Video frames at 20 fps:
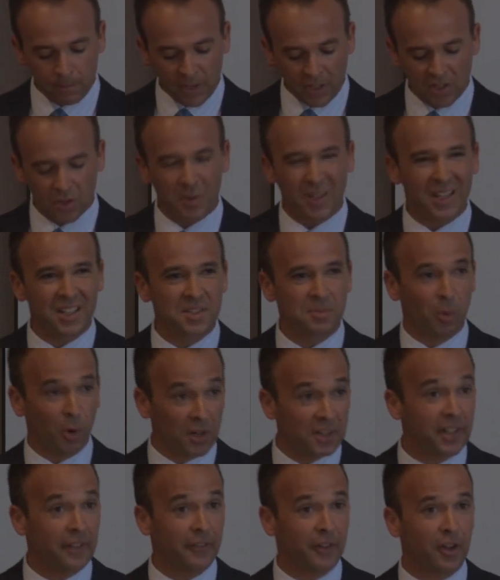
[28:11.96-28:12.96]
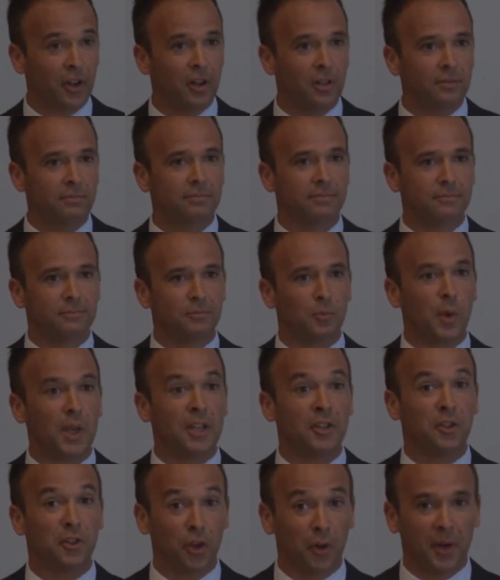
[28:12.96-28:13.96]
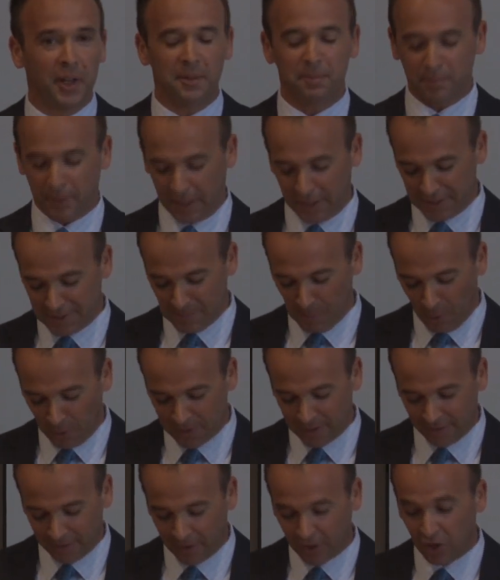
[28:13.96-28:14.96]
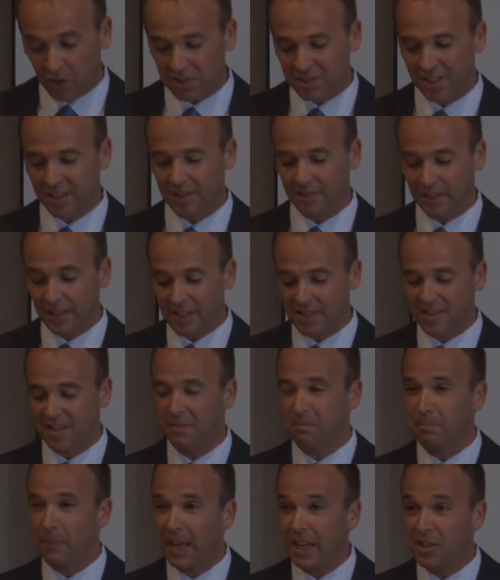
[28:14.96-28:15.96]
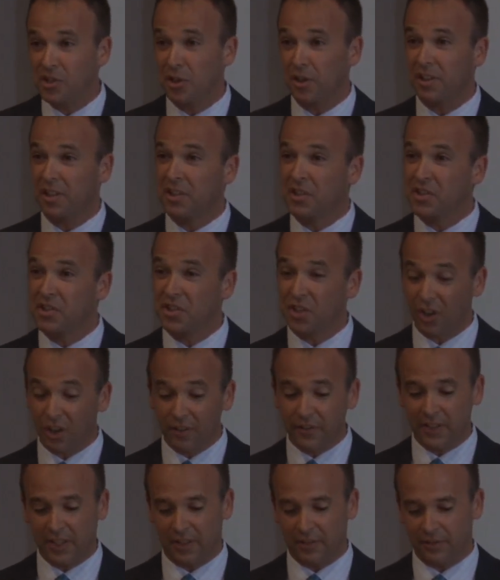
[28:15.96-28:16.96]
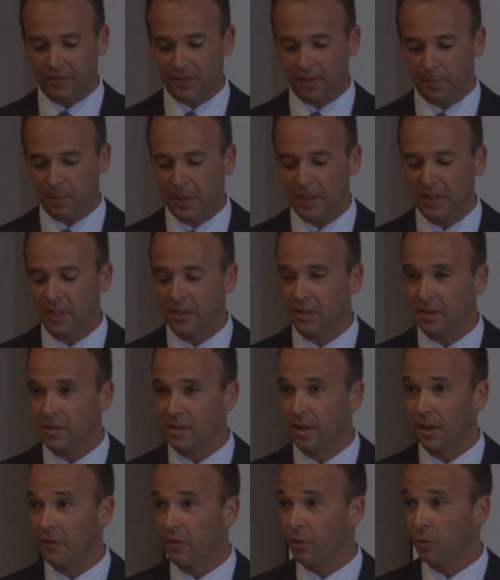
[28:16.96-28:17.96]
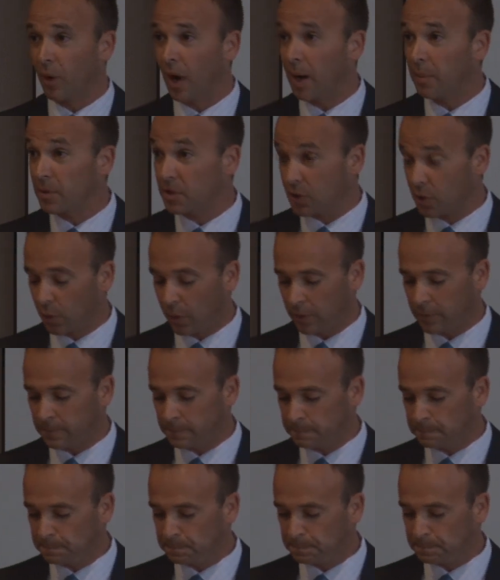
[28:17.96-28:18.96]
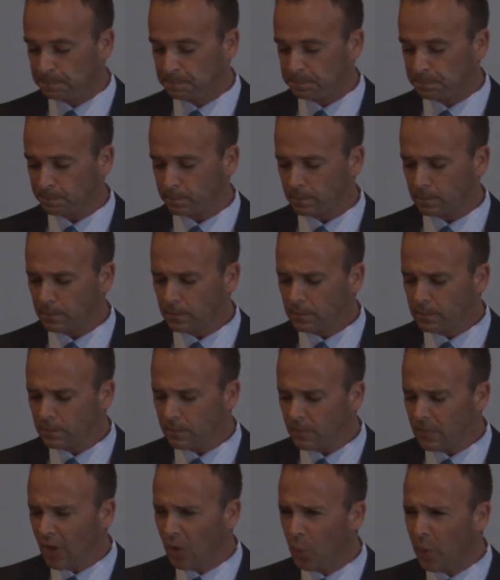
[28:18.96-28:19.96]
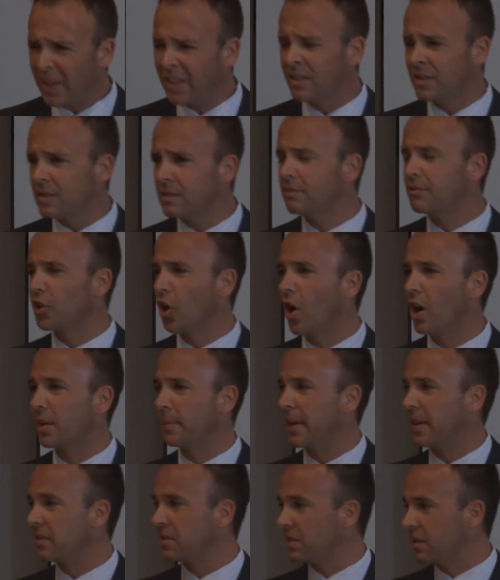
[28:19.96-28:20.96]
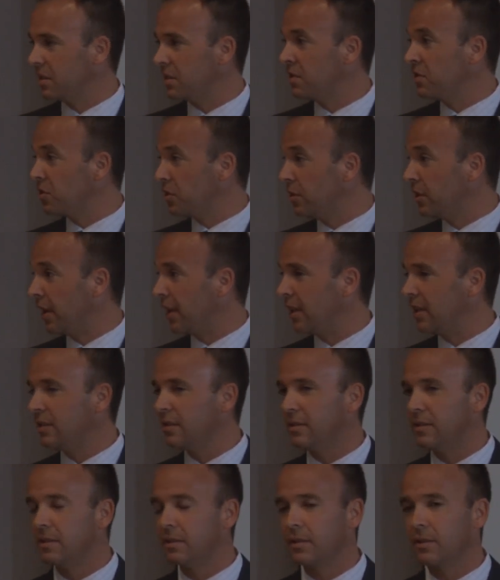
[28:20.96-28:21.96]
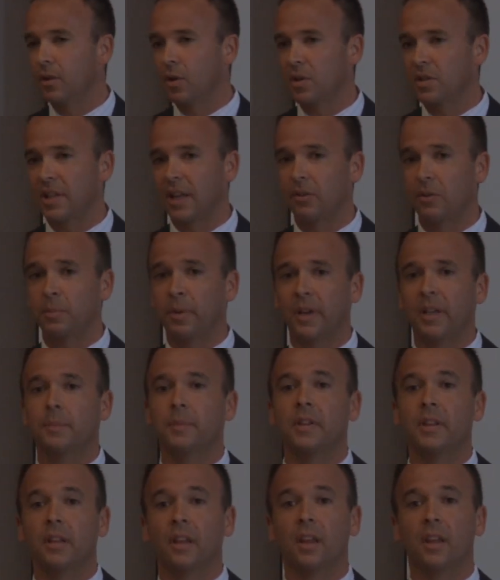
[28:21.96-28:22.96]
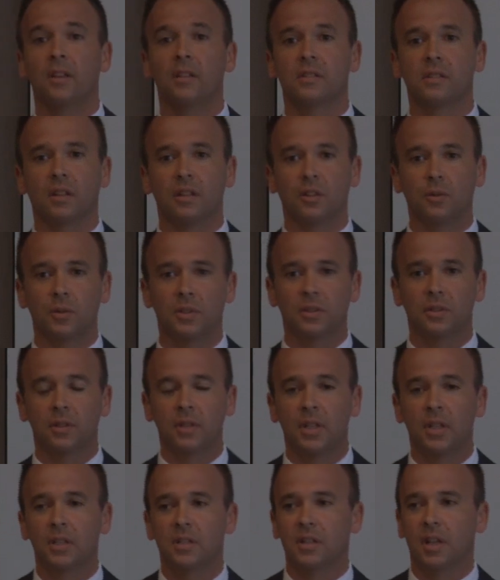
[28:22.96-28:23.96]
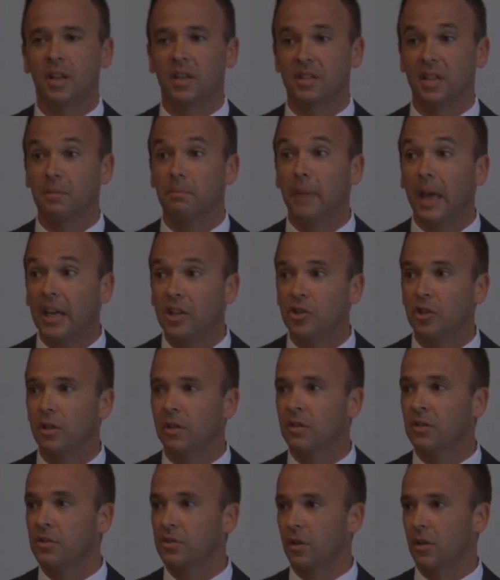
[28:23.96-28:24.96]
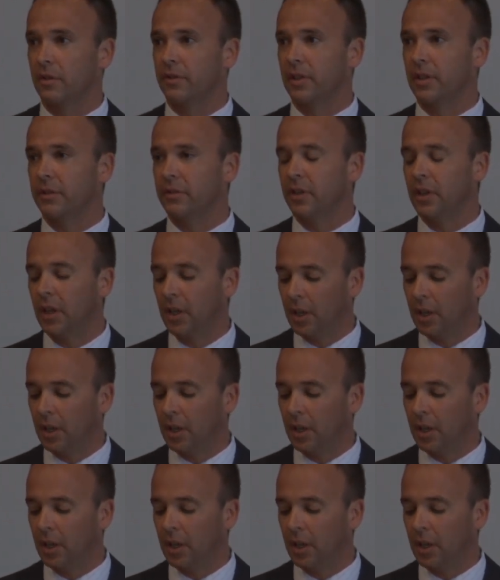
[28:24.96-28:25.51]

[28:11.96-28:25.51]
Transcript: So it is more difficult, we can do it, but it's more difficult to list the major conservative opinions of the Roberts Court. We can talk about Citizens United. Of course, that would probably be the case that you would say, is a major conservative